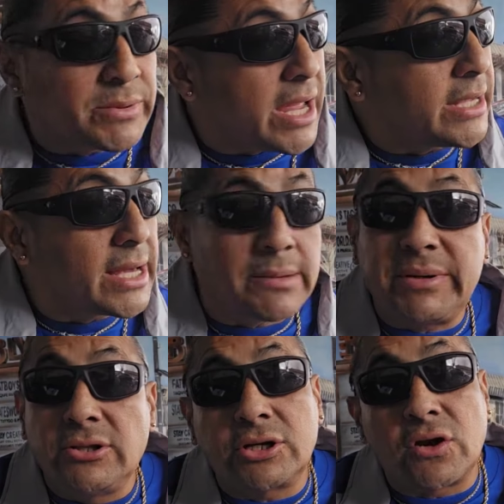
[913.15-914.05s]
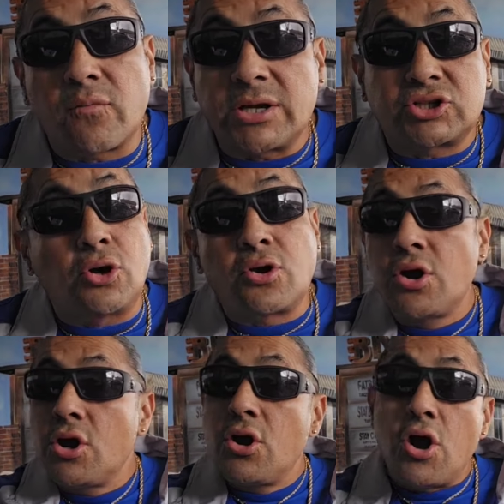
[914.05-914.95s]
but I ain't gotta be looking over my
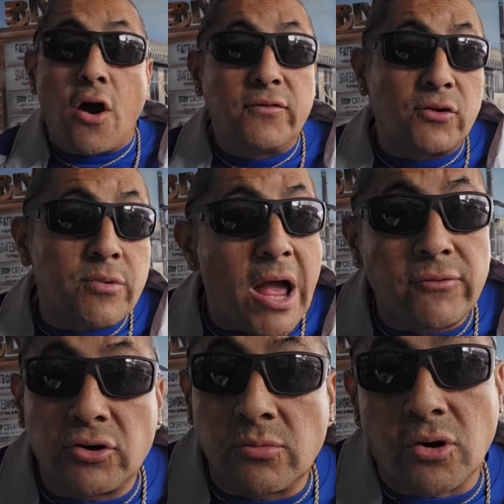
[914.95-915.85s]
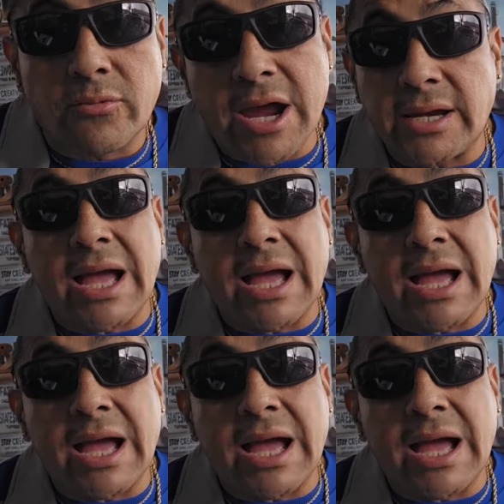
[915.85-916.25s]
shoulder over the rival no more, right?